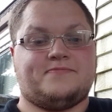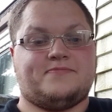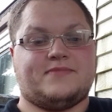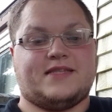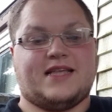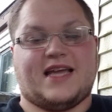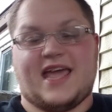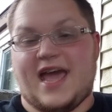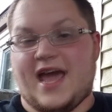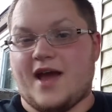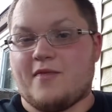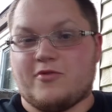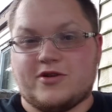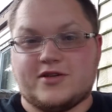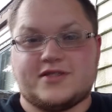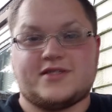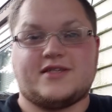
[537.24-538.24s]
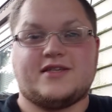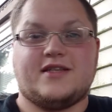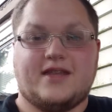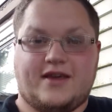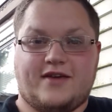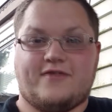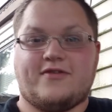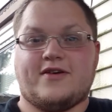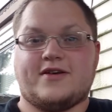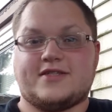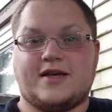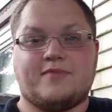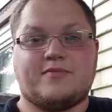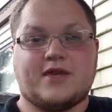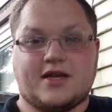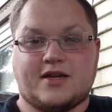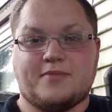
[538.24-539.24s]
The cameras leave
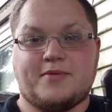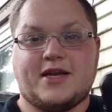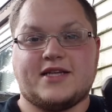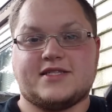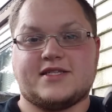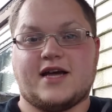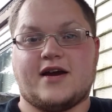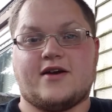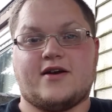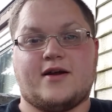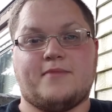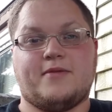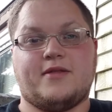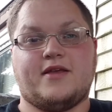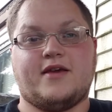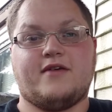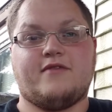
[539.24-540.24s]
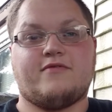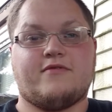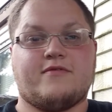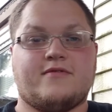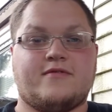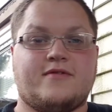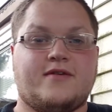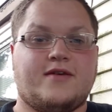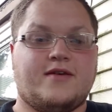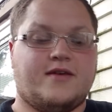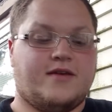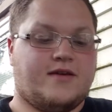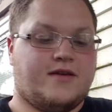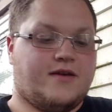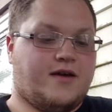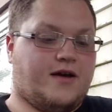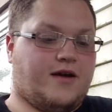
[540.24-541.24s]
something to be desired, I believe.
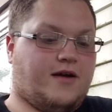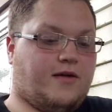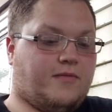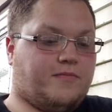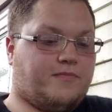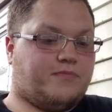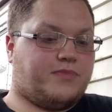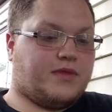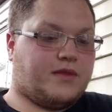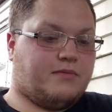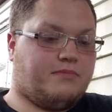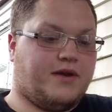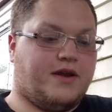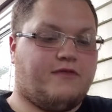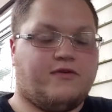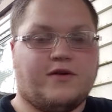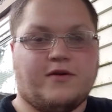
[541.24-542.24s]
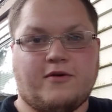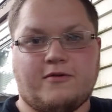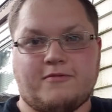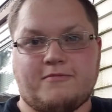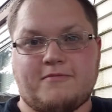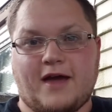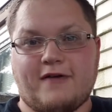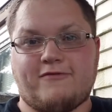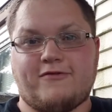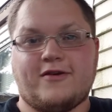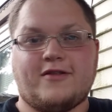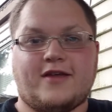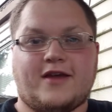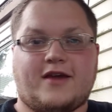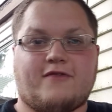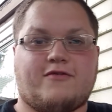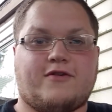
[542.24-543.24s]
But I feel
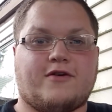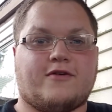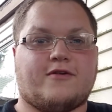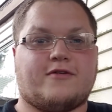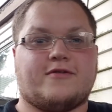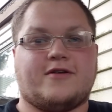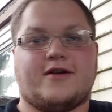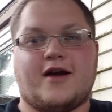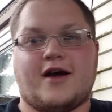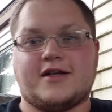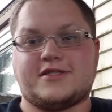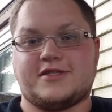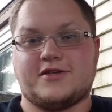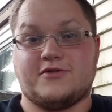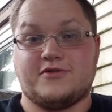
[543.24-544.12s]
like if you're not so